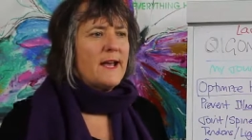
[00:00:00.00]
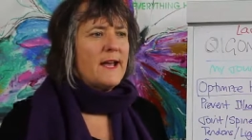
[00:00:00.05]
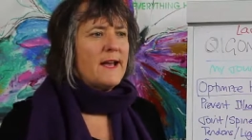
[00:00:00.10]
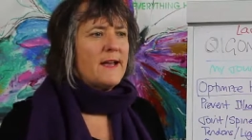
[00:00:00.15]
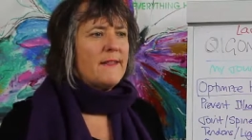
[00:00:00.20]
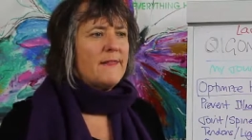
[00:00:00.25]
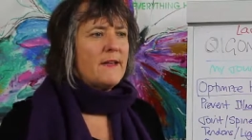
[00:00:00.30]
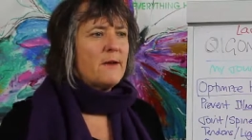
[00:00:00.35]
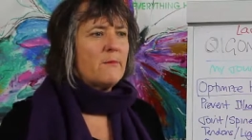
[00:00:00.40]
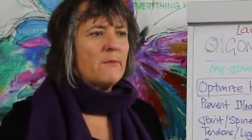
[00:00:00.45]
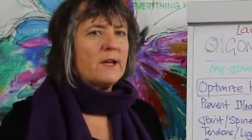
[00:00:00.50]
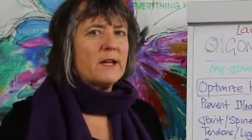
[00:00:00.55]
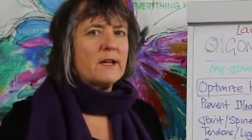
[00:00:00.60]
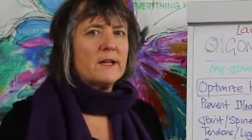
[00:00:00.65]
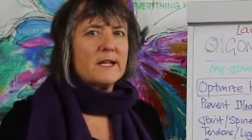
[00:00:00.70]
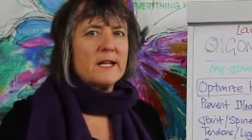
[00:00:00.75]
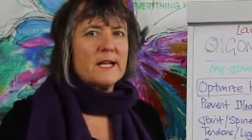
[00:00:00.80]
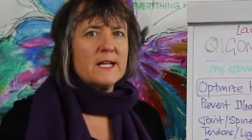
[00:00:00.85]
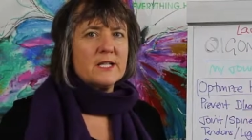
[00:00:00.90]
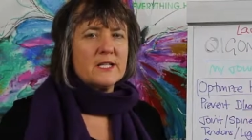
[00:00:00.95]
And then we
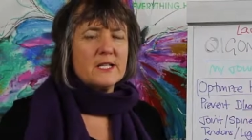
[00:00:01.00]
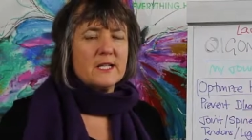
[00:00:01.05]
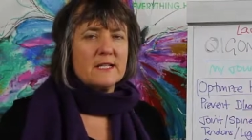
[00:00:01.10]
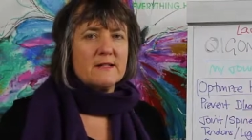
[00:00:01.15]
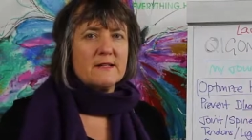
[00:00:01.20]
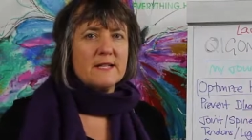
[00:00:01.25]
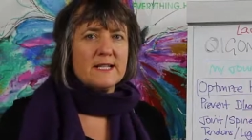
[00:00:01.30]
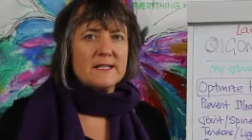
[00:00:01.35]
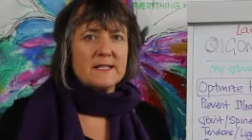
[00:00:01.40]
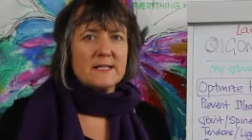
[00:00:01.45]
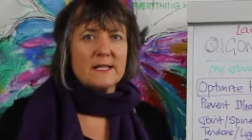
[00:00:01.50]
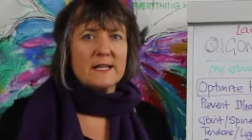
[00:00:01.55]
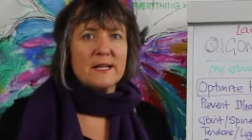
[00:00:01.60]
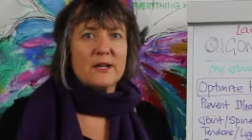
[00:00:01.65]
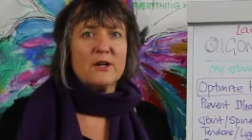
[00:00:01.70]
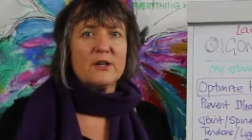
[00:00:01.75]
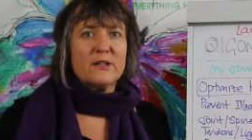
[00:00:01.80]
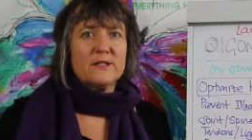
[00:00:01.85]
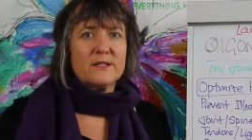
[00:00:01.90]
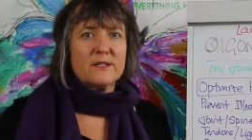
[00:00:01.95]
can easily
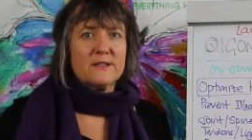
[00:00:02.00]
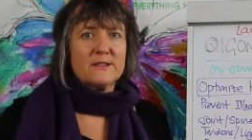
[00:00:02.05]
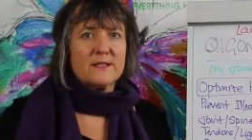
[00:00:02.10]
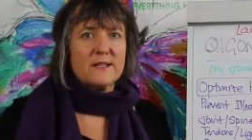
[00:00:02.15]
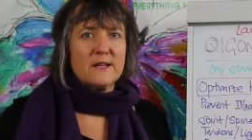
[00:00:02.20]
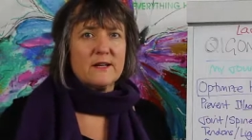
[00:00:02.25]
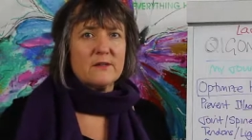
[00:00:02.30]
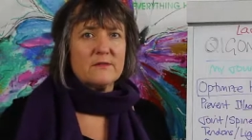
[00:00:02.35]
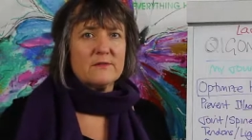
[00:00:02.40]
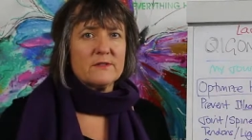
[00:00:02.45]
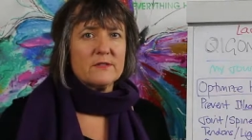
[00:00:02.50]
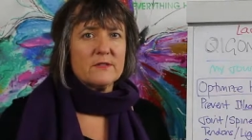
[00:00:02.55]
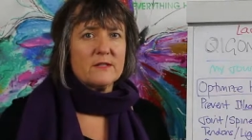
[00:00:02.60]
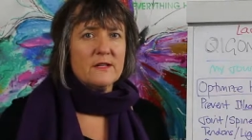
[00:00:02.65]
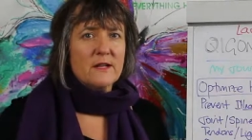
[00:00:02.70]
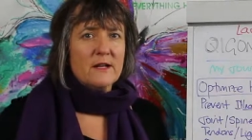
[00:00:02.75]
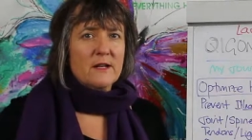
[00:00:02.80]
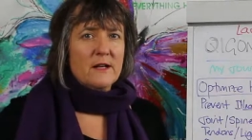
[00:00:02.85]
hurt ourselves.